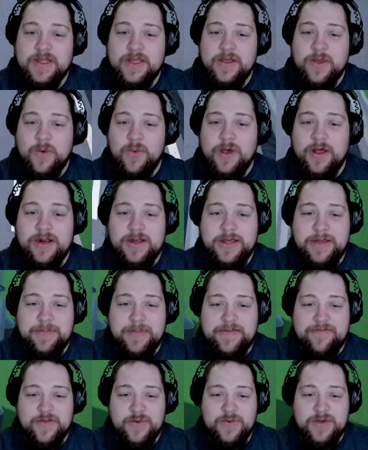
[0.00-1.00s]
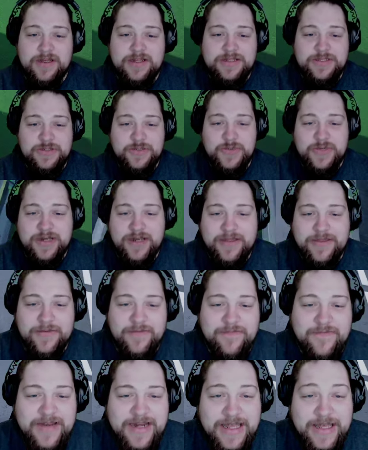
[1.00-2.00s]
Welcome everyone to
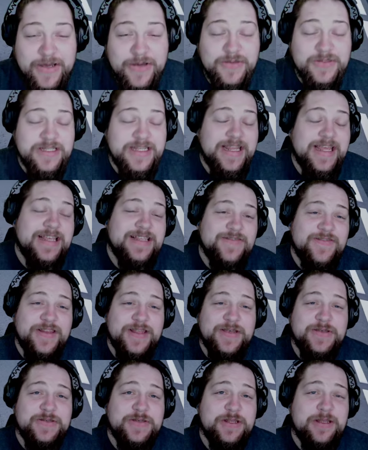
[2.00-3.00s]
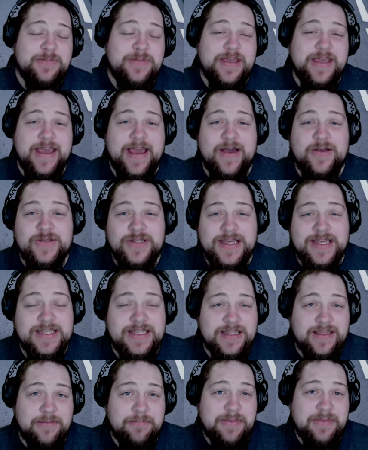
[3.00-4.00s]
another video. Today's video is going to be how to
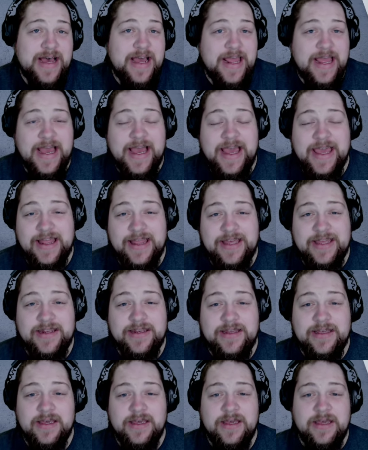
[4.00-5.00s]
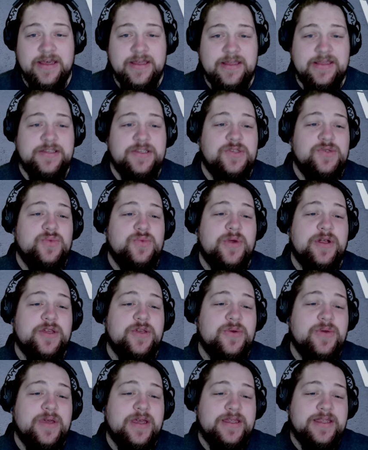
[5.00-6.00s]
get to the Pi Island. This is where
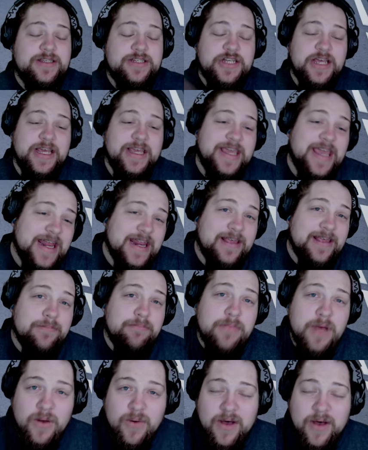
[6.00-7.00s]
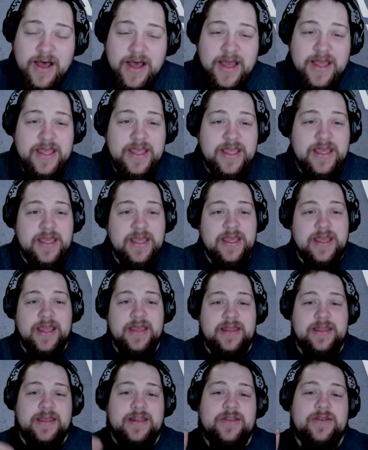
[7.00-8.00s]
you get the gigantic Moai
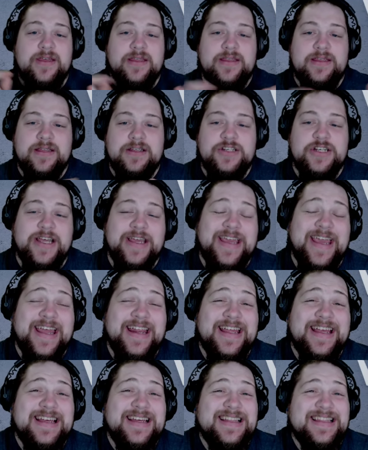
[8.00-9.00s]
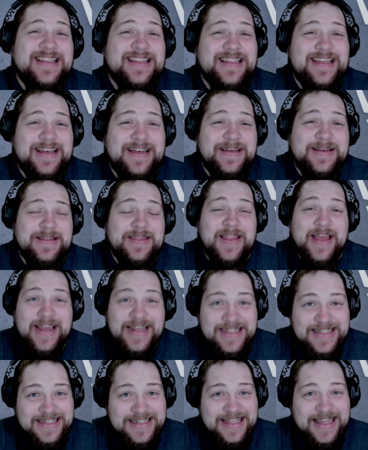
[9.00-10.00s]
and then you get the gigantic uh,
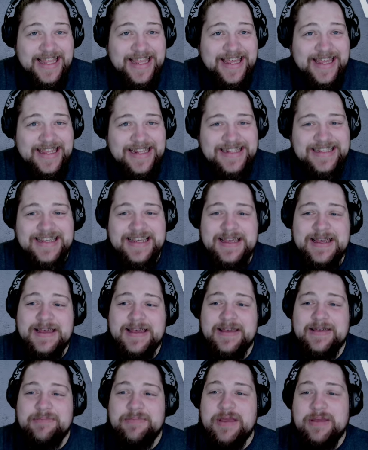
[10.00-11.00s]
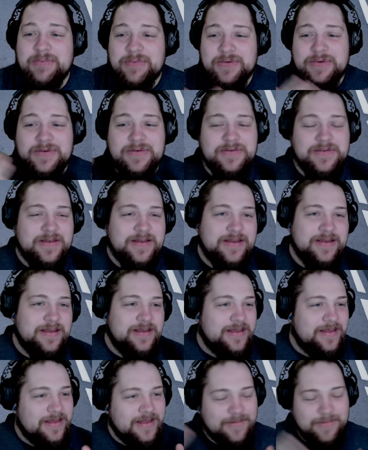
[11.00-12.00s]
light slate. People
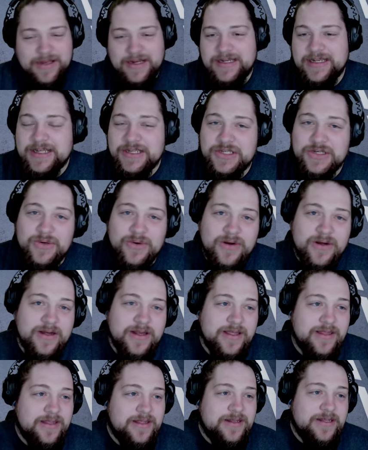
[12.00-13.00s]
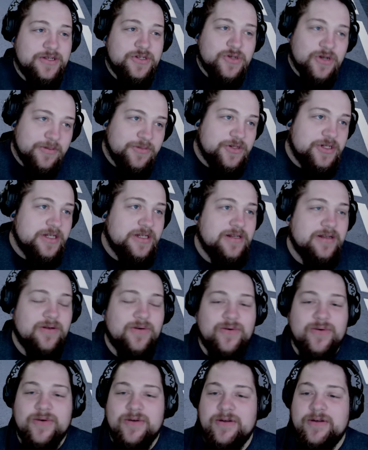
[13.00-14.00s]
in my Discord in the description
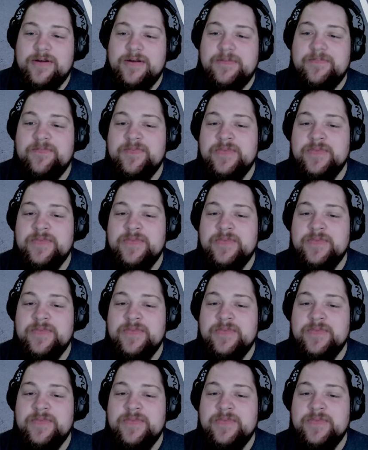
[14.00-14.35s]
or